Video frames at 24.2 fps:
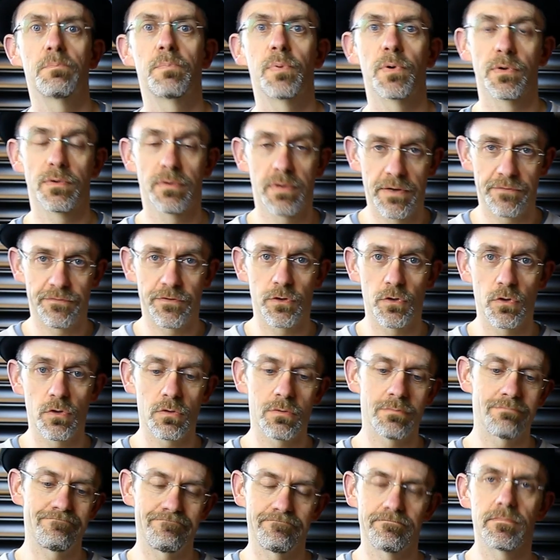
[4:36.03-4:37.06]
But if you
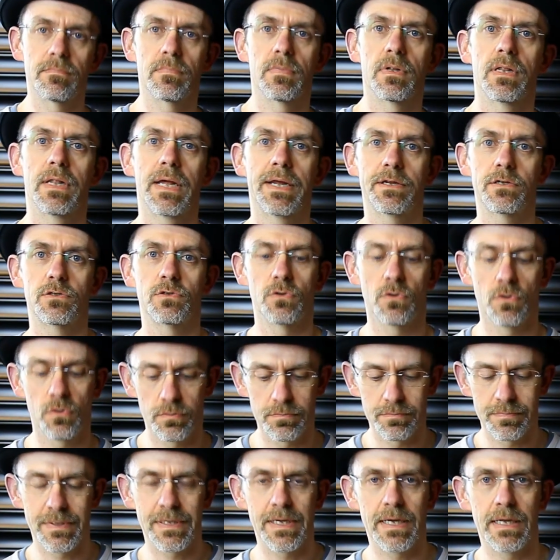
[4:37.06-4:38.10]
know, let us
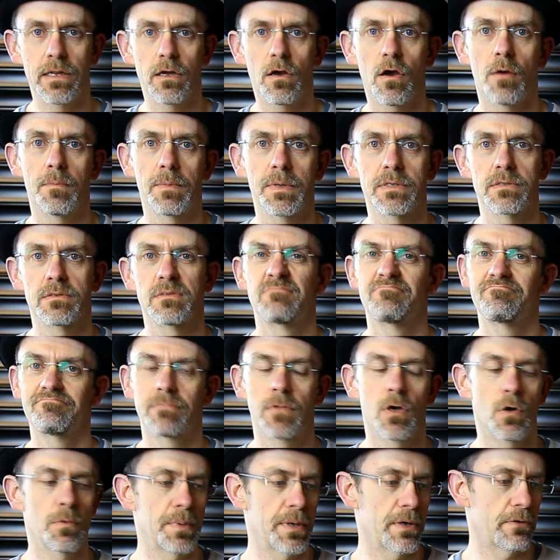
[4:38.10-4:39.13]
know in the comments,
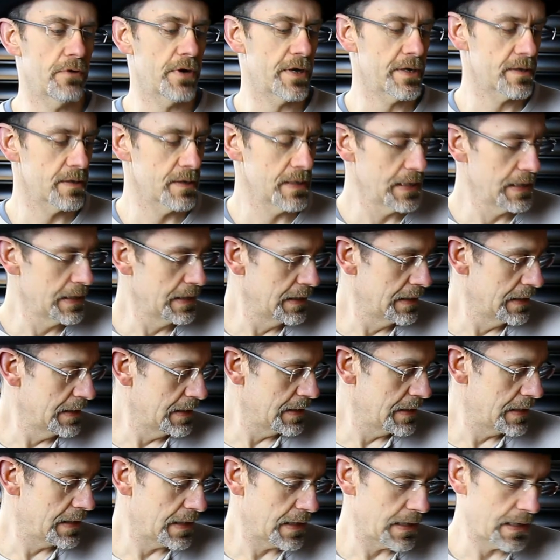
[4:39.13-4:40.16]
that would be great.
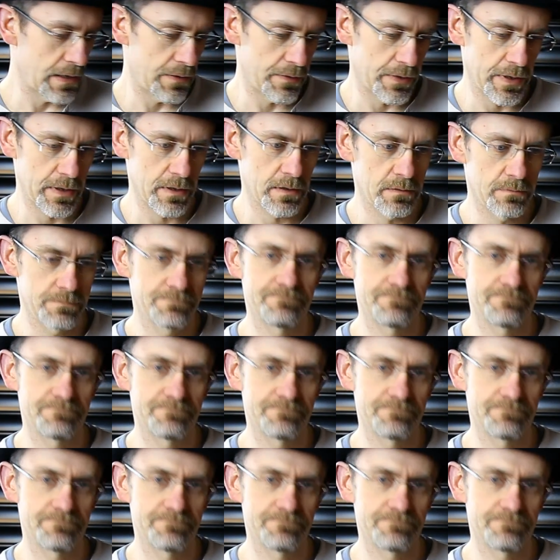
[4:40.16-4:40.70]
Anyway,